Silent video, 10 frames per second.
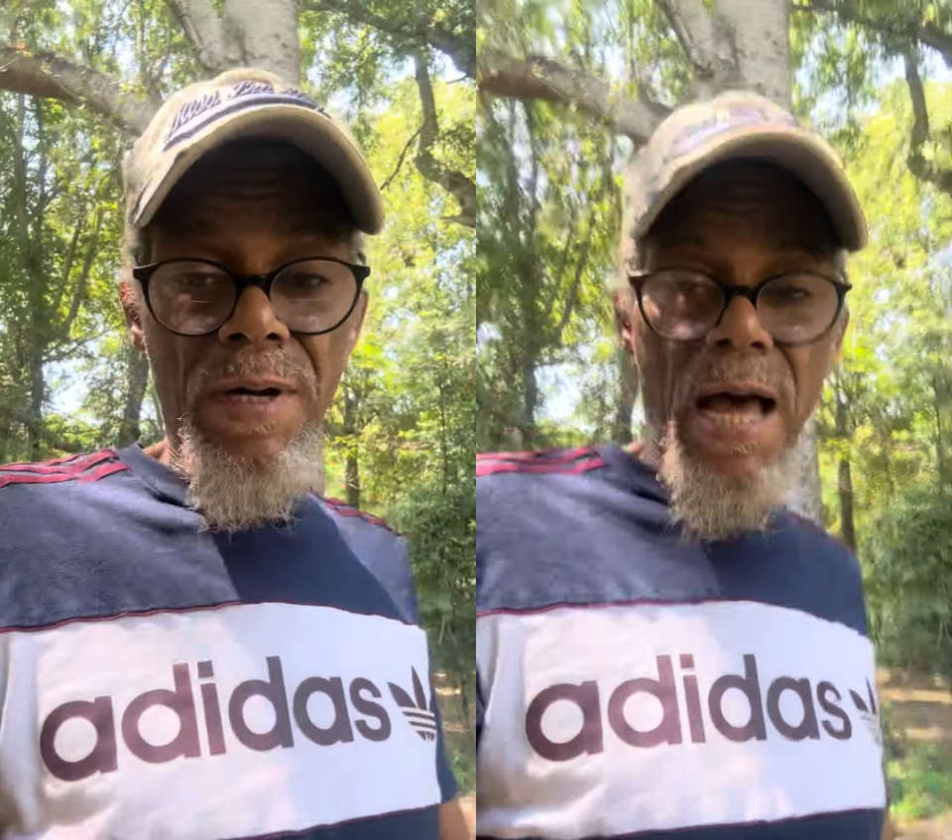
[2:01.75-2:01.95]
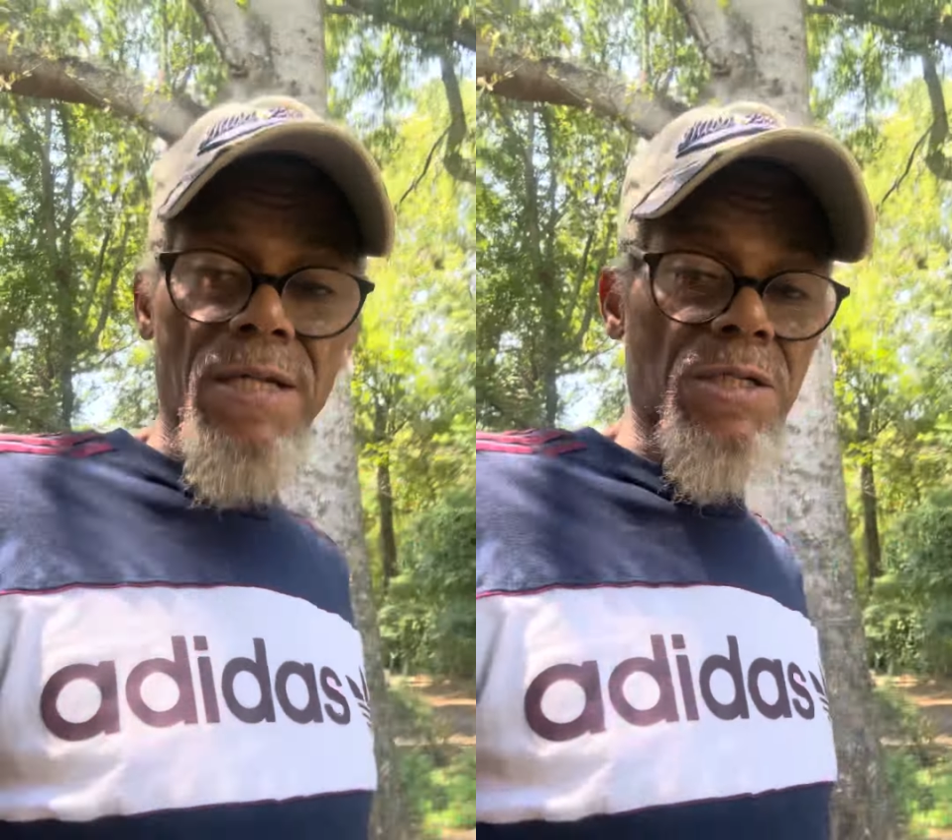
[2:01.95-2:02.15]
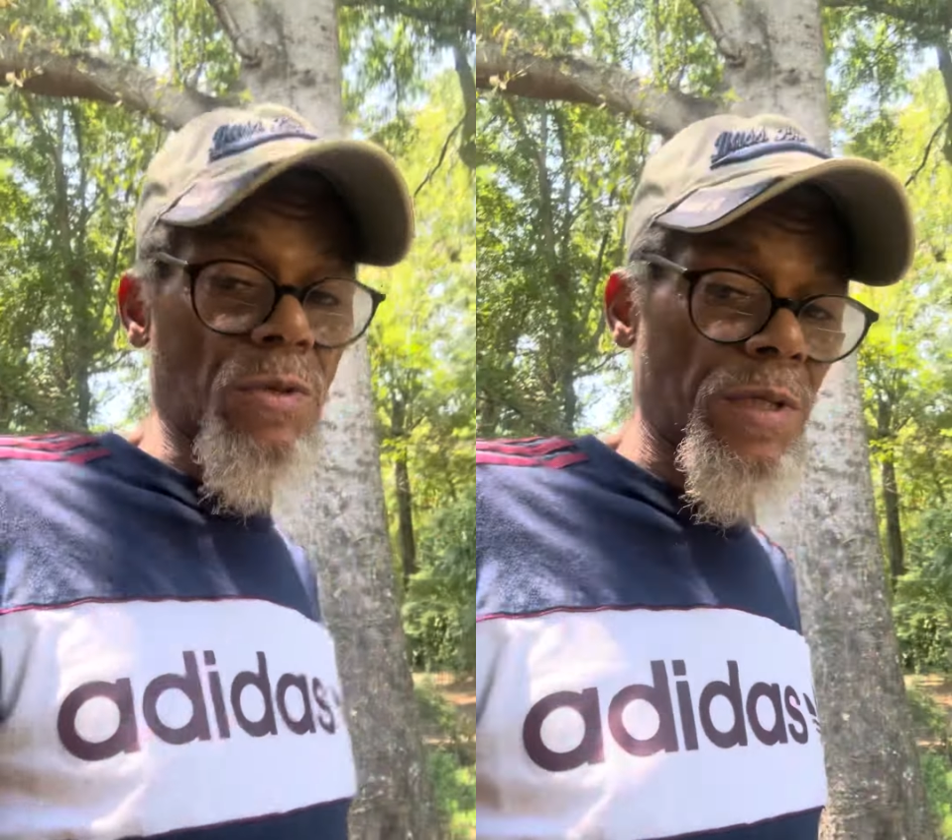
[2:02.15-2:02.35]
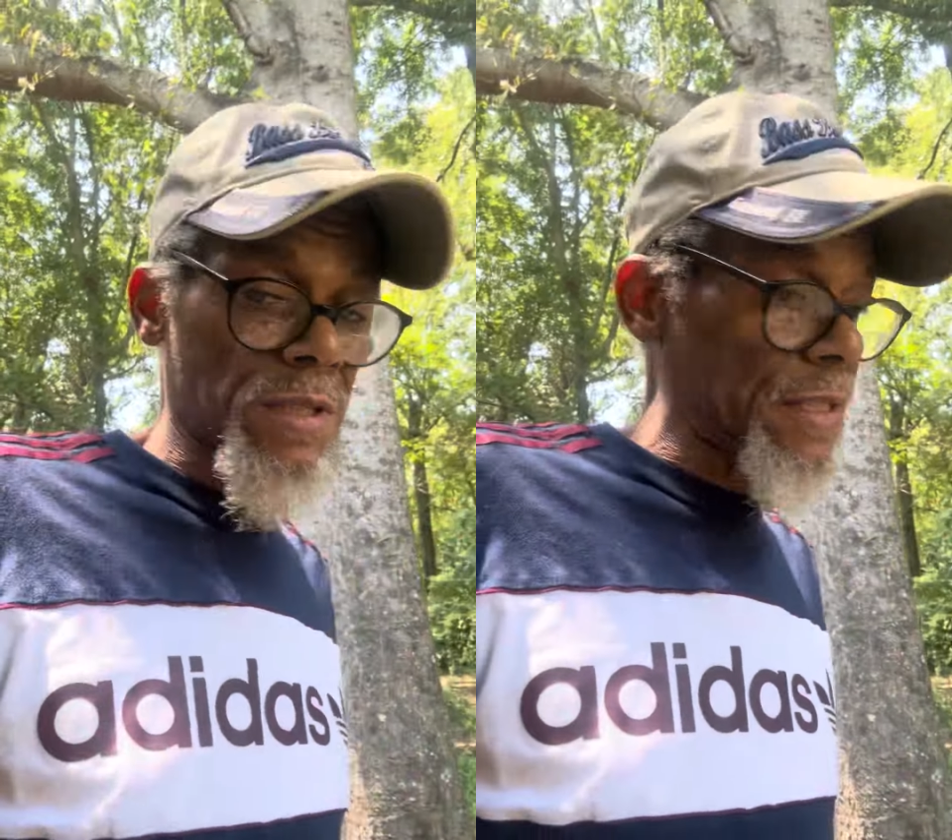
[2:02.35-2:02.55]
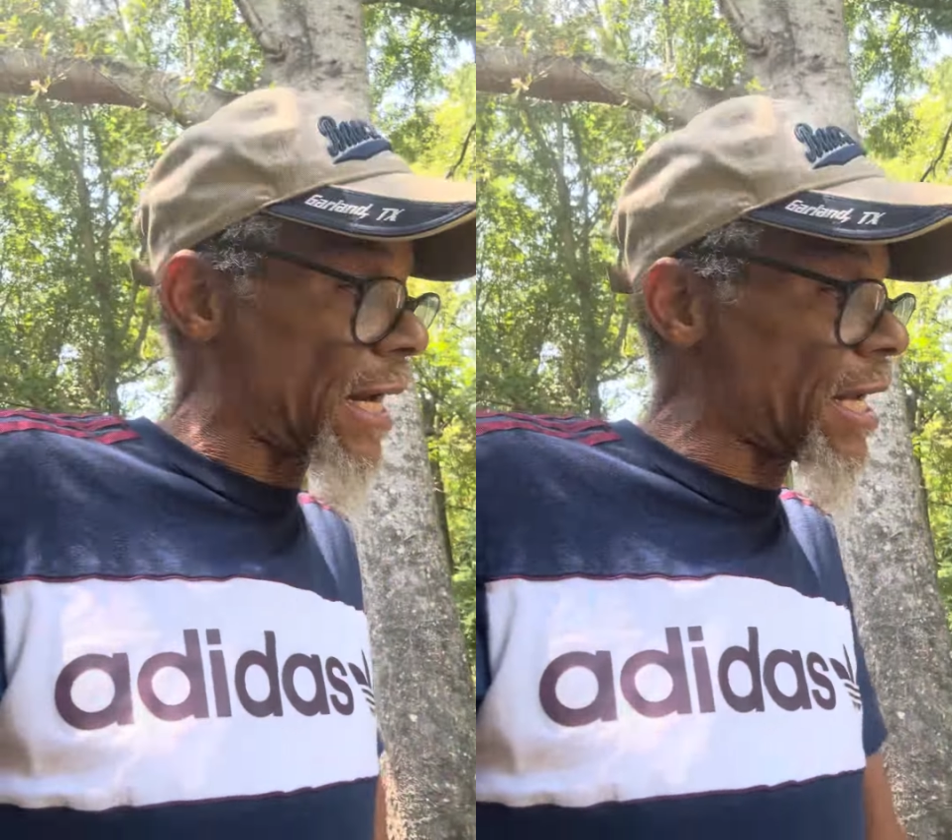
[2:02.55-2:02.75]

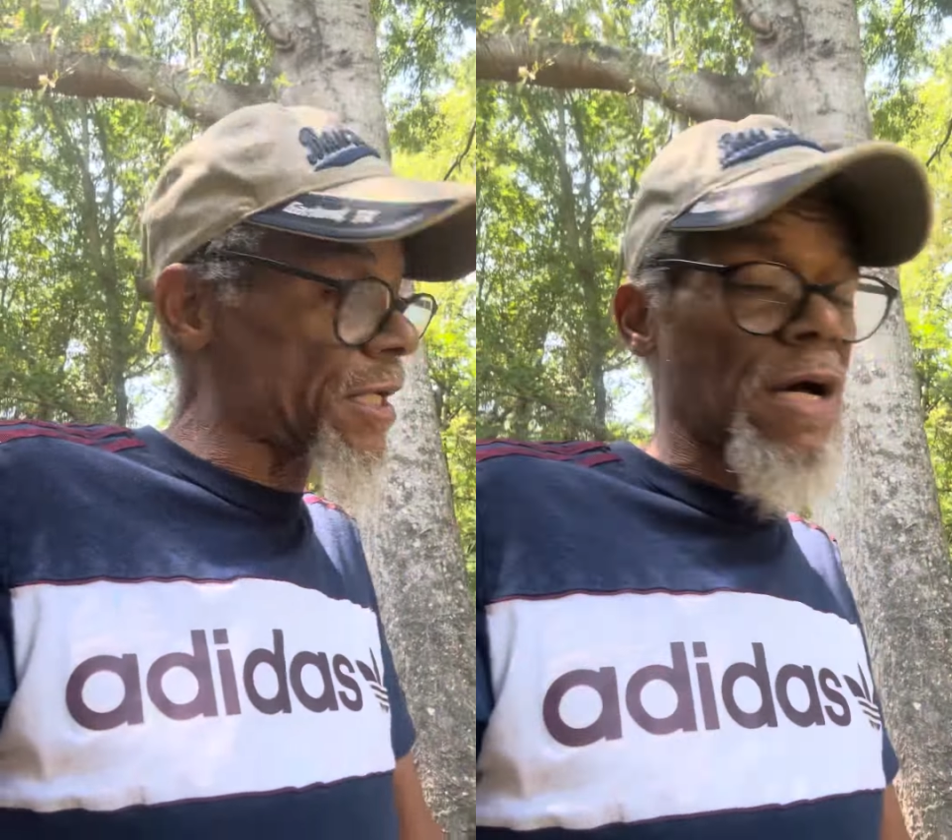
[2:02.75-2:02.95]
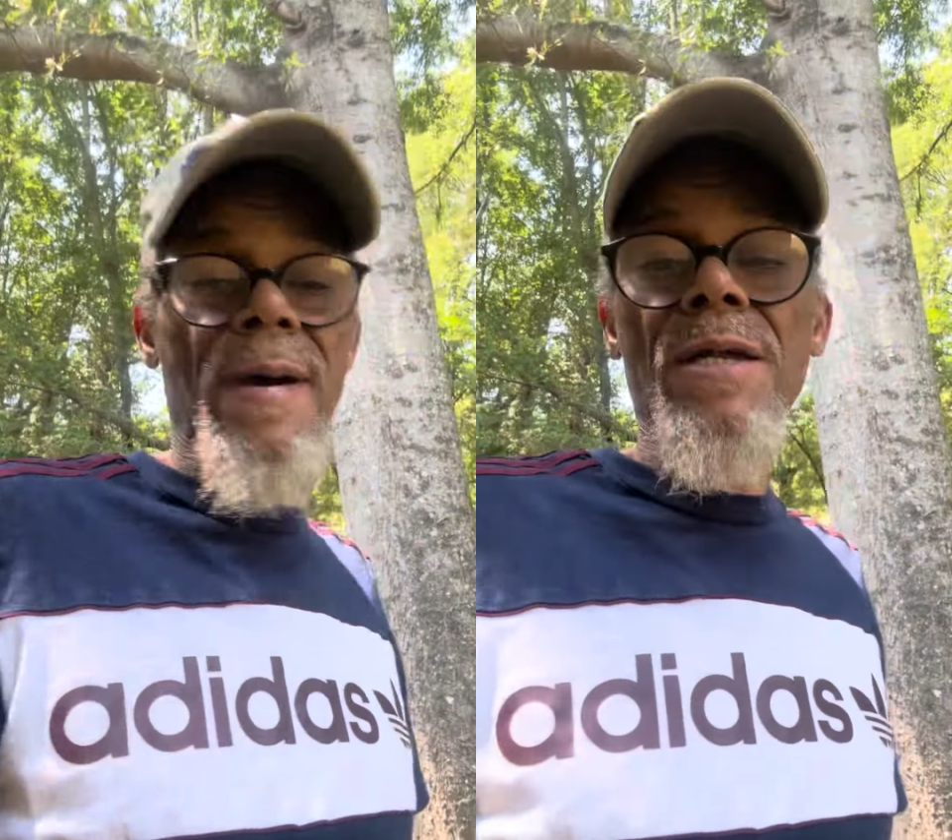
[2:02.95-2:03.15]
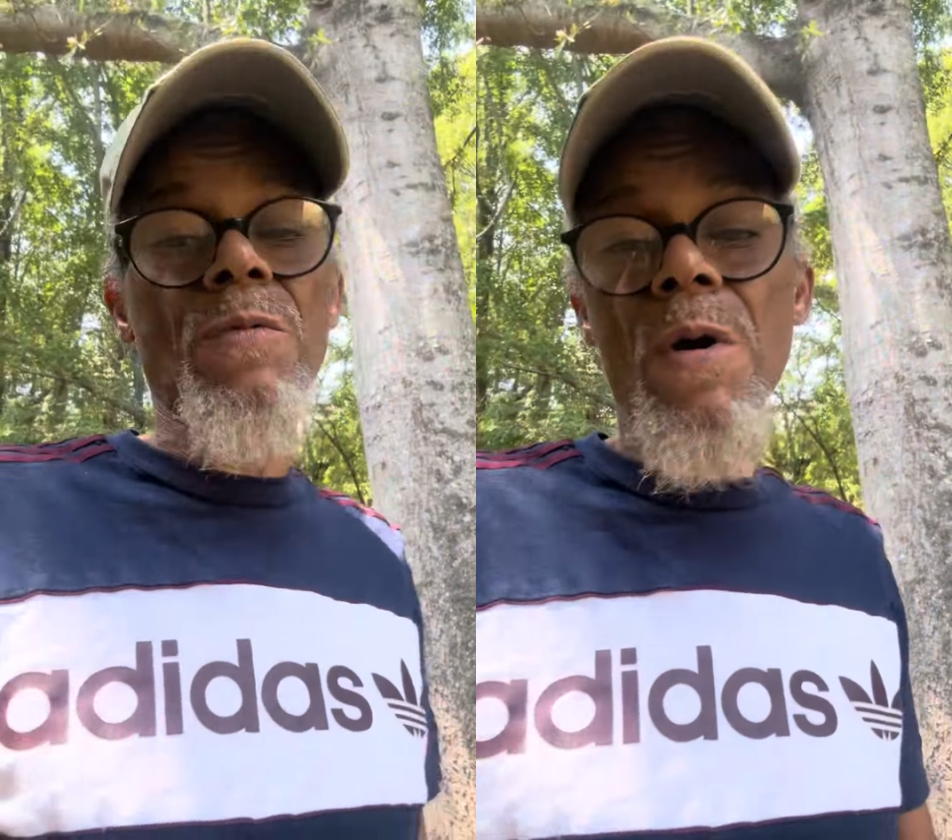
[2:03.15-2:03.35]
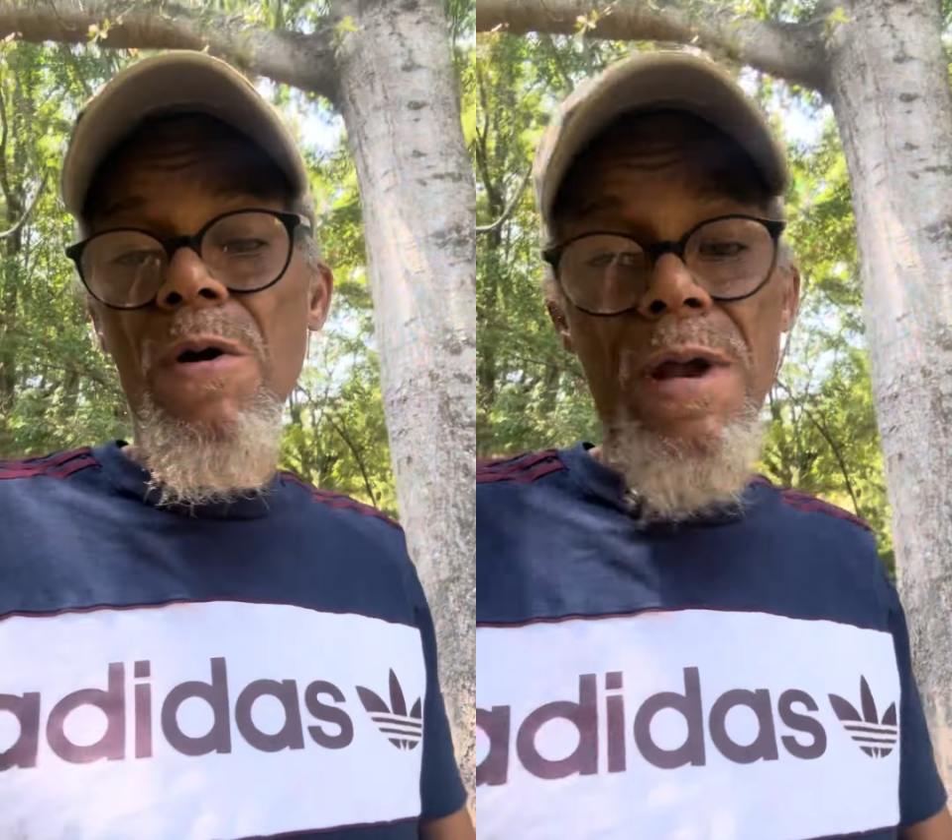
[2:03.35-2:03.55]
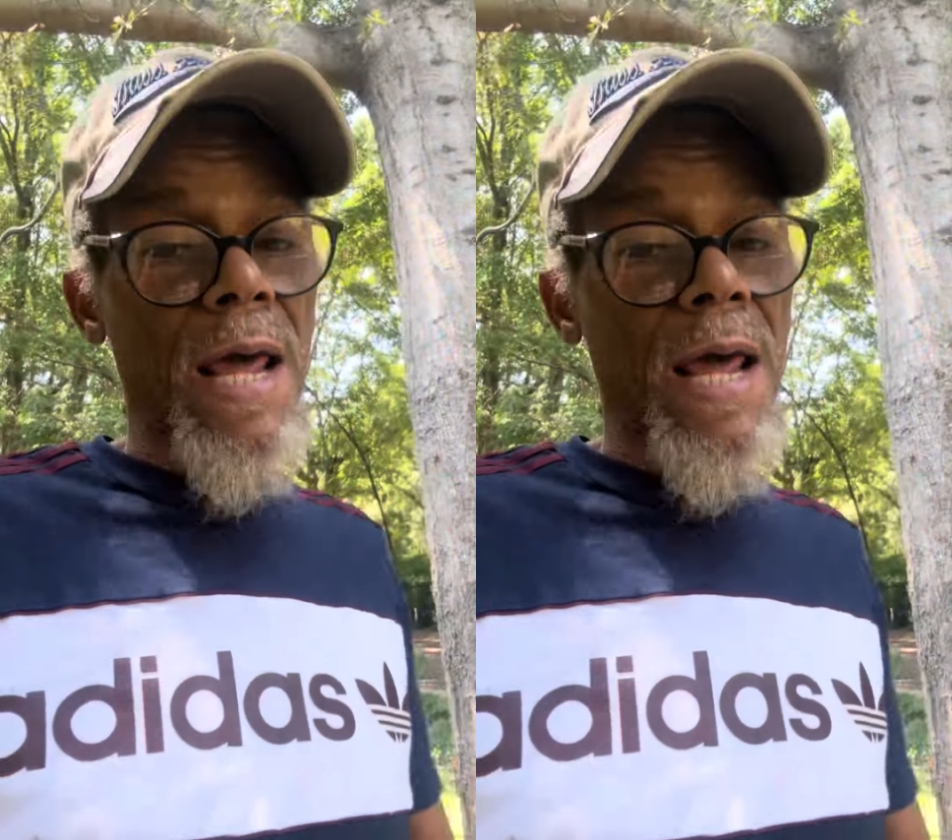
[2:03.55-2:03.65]
consequences. Now, that's come out the word.